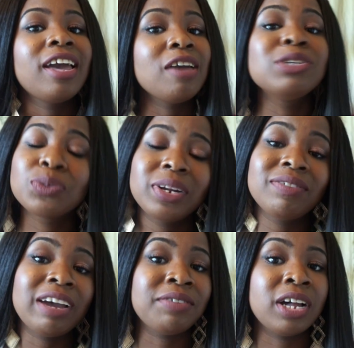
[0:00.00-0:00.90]
It was
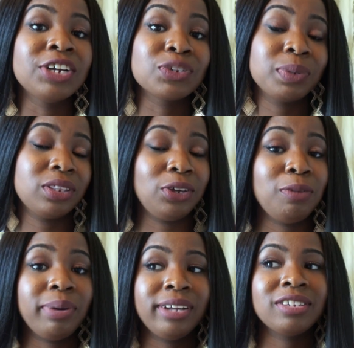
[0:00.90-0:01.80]
$25 with the
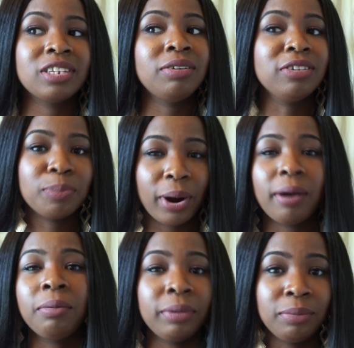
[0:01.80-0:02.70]
coupon, so it's
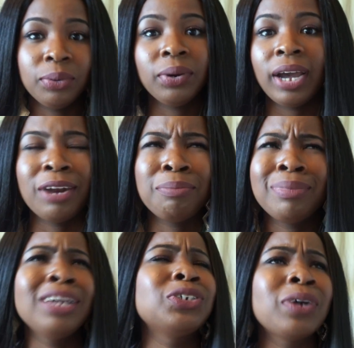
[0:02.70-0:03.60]
probably more. I'm
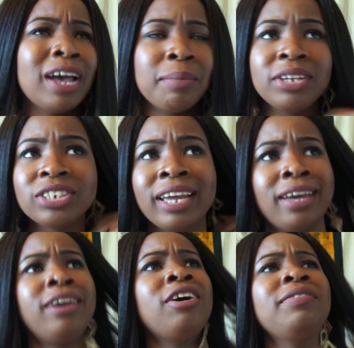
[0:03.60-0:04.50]
not sure how much I
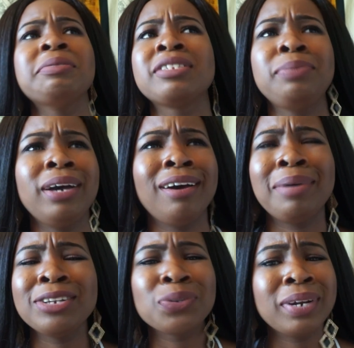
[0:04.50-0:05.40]
got off. It was
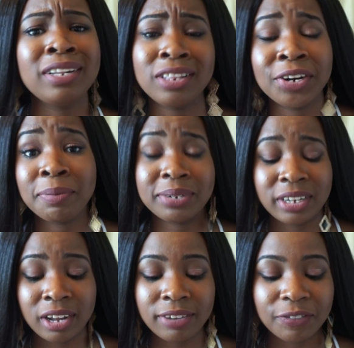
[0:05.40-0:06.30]
about 20 to
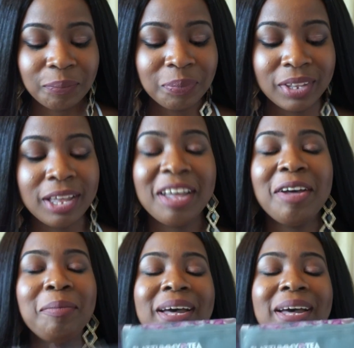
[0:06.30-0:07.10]
30% off.